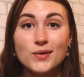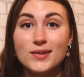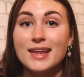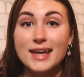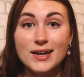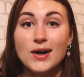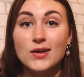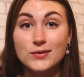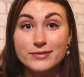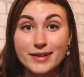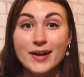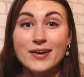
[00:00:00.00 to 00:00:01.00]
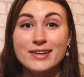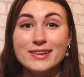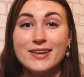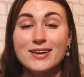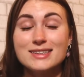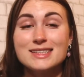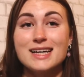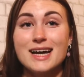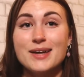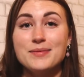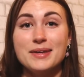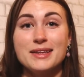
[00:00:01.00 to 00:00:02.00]
like a very long
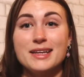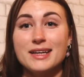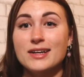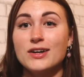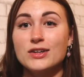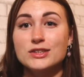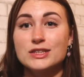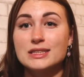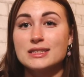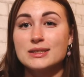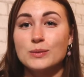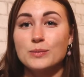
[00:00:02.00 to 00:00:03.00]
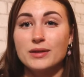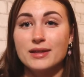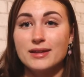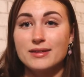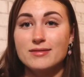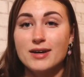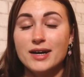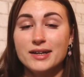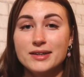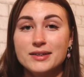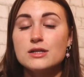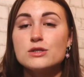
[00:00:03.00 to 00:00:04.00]
time and they are just completely fine.
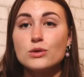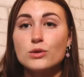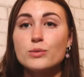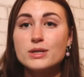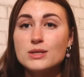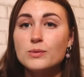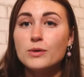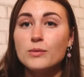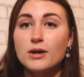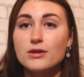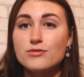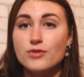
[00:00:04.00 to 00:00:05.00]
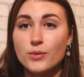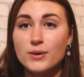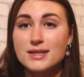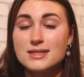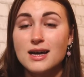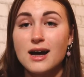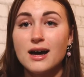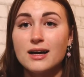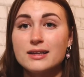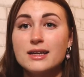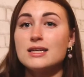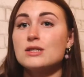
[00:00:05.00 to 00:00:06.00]
So the reason we want to focus
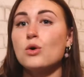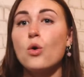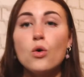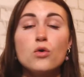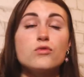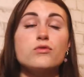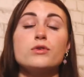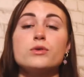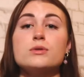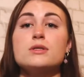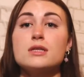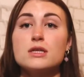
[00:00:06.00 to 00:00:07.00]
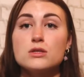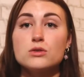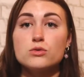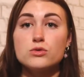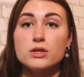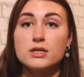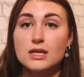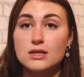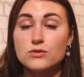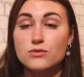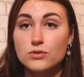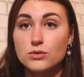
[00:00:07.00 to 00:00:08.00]
on these whole foods, these nutrient
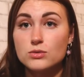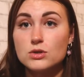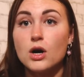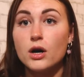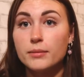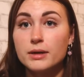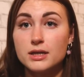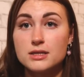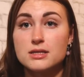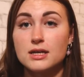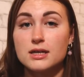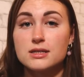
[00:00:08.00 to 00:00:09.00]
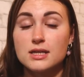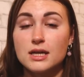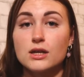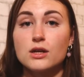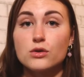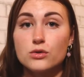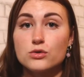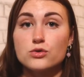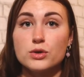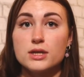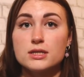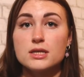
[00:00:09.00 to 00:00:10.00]
dense foods, are because they contain
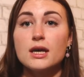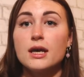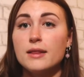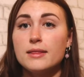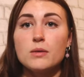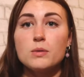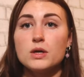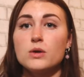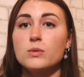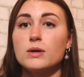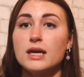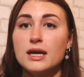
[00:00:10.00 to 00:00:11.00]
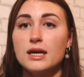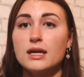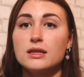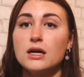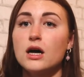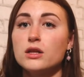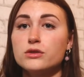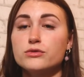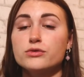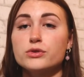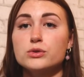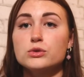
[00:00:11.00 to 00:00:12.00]
nutrients that we don't get in the other
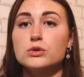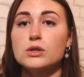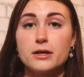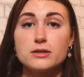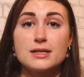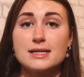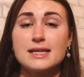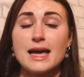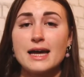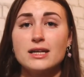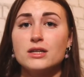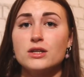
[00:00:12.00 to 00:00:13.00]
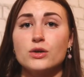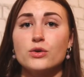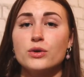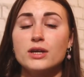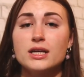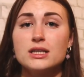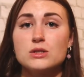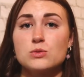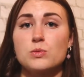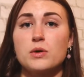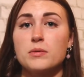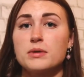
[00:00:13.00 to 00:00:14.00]
foods. There's less added ingredients
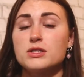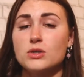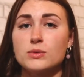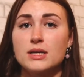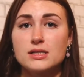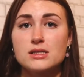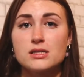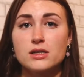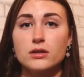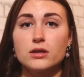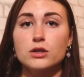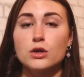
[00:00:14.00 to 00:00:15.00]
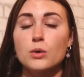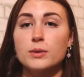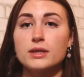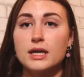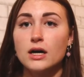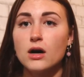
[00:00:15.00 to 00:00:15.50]
where we don't necessarily know what they